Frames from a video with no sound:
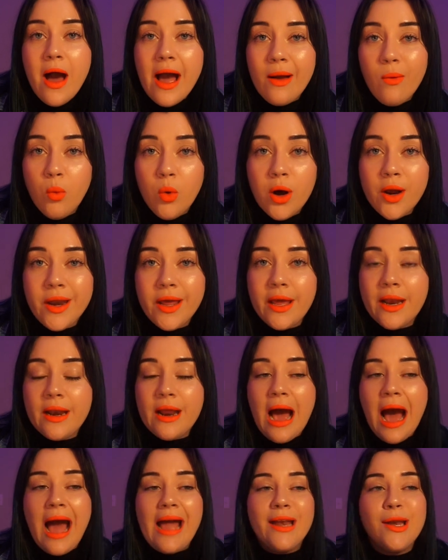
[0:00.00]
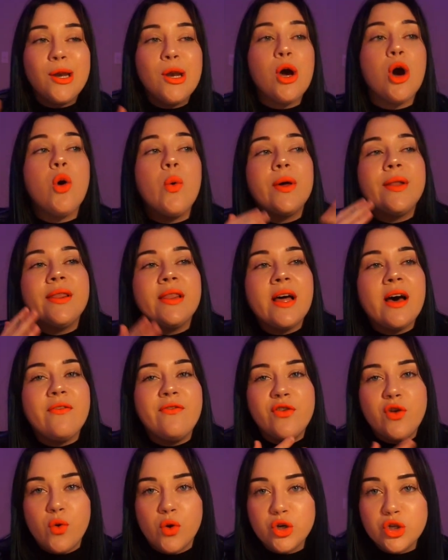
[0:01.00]
I wanted, I know and
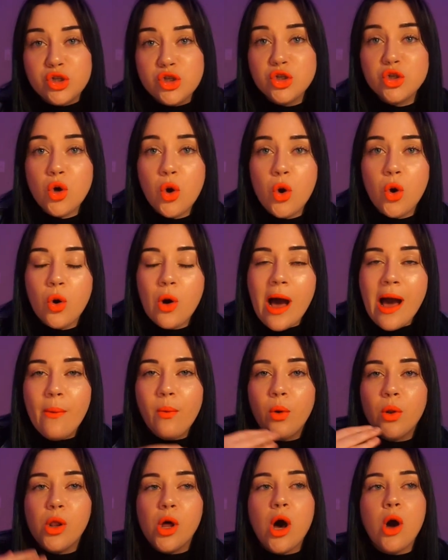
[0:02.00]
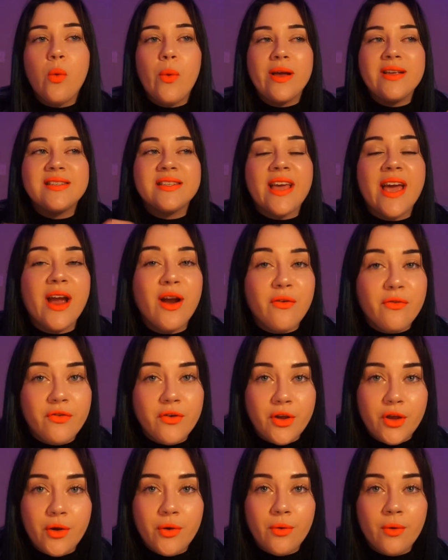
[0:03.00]
love your soul. I will always care
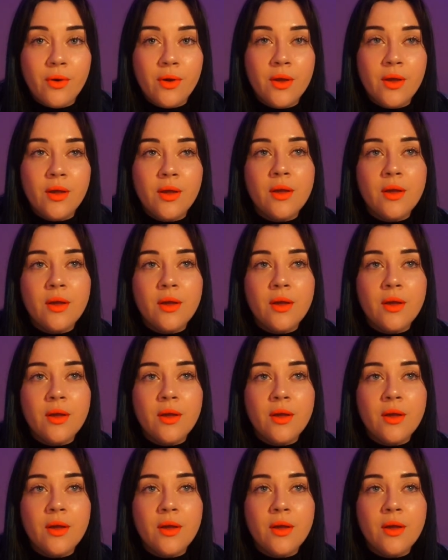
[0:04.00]
for you.